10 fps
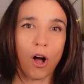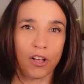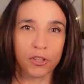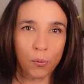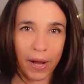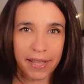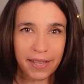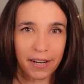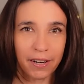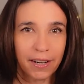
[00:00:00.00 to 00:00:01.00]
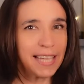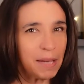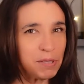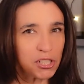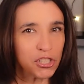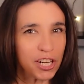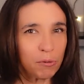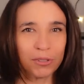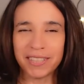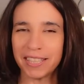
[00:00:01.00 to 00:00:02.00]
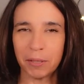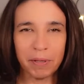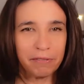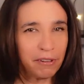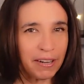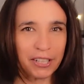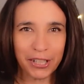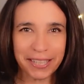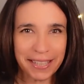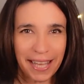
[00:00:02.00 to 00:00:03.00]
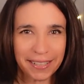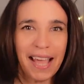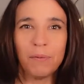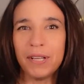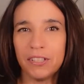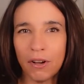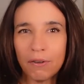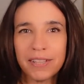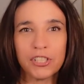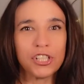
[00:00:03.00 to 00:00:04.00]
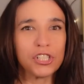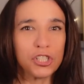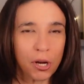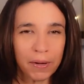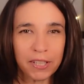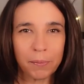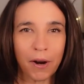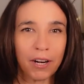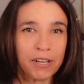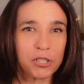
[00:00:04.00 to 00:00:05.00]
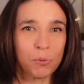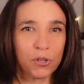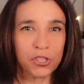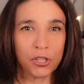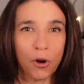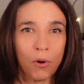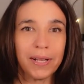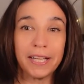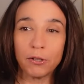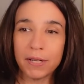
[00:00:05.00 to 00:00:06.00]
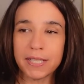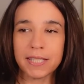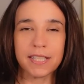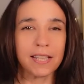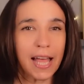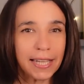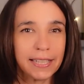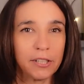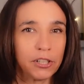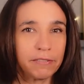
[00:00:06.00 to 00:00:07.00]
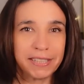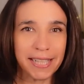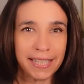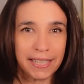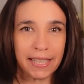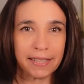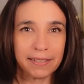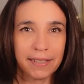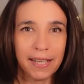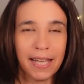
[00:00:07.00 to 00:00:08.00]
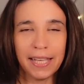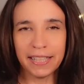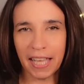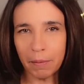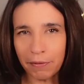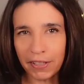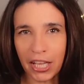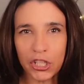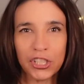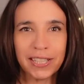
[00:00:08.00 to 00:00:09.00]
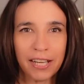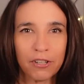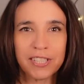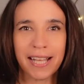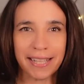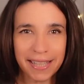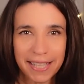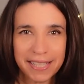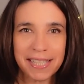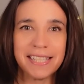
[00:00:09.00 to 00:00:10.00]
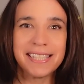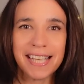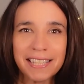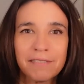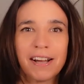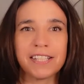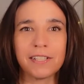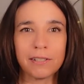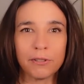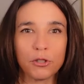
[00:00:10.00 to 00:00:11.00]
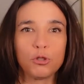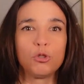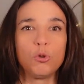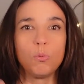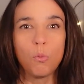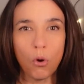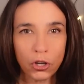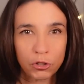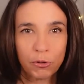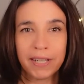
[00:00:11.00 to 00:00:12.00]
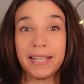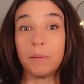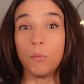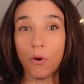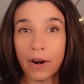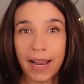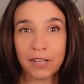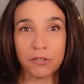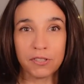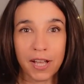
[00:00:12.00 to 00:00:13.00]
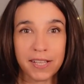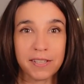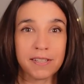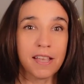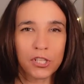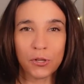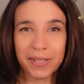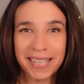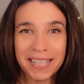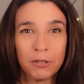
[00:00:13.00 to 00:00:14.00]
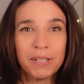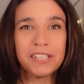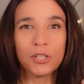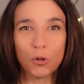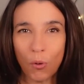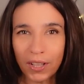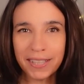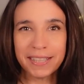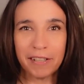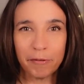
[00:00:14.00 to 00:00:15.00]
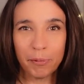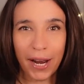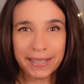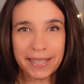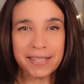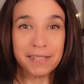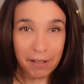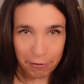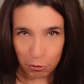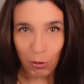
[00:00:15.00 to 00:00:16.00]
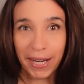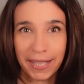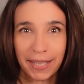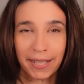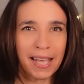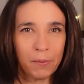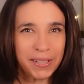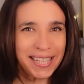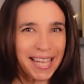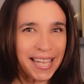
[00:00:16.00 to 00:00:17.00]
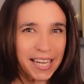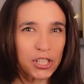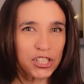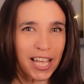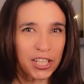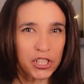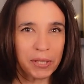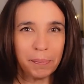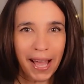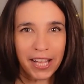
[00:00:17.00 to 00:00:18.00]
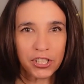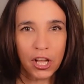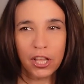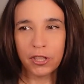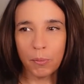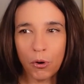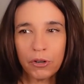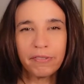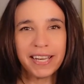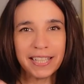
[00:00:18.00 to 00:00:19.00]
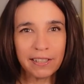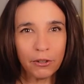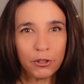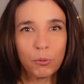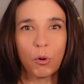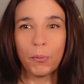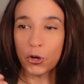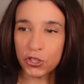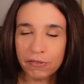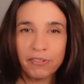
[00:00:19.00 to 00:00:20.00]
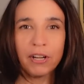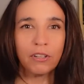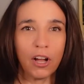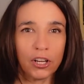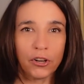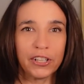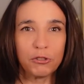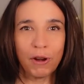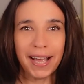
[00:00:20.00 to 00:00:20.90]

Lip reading: on the way there. Games in general tend to be very good at that. And we know that just showing the progress towards a goal increases the likelihood of attaining it. Gamification layers like these incentivize the learner to do more training, more exercises, so they increase the quantity of practice, of training. And when they hit a challenging patch, the motivated learner will persevere longer and try